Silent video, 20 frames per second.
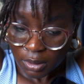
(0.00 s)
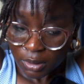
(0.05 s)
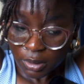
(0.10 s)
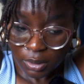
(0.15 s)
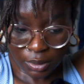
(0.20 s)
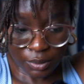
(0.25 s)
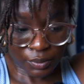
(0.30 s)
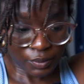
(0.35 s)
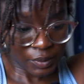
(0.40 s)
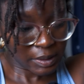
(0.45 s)

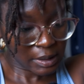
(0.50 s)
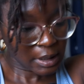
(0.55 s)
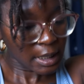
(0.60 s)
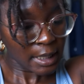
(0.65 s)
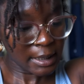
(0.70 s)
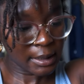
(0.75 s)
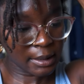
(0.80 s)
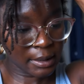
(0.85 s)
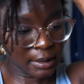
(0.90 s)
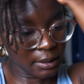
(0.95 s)

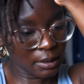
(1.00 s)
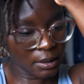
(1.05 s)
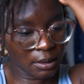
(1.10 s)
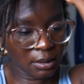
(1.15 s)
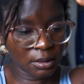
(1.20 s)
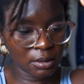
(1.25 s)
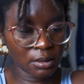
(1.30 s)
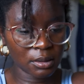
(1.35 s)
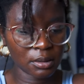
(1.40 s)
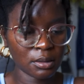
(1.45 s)
loose-like.
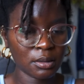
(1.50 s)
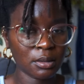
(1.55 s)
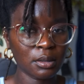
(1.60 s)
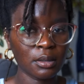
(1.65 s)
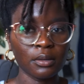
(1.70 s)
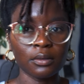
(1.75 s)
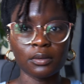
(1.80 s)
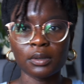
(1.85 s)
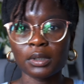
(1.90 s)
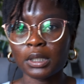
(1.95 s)

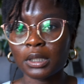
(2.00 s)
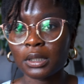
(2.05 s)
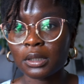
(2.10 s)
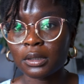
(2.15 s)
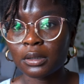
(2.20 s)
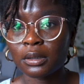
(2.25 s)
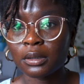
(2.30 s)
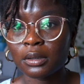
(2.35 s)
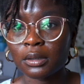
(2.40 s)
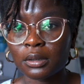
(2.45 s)
Okay,
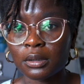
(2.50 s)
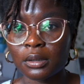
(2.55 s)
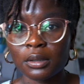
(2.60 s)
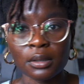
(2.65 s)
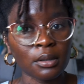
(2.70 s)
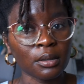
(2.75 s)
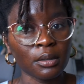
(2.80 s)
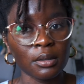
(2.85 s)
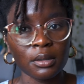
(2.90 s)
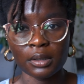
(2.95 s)

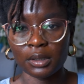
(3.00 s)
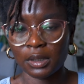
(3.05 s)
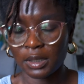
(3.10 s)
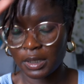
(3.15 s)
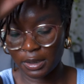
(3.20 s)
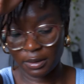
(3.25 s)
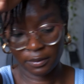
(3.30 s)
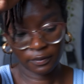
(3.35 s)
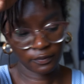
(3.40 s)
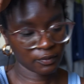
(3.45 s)
good
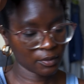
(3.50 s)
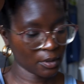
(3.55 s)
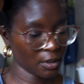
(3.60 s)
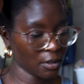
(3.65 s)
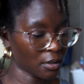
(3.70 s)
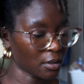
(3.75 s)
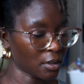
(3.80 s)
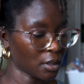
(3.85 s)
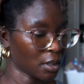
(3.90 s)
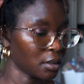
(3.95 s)
enough. All
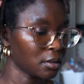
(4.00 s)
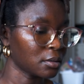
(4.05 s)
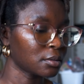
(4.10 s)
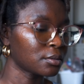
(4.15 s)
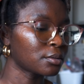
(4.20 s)
right.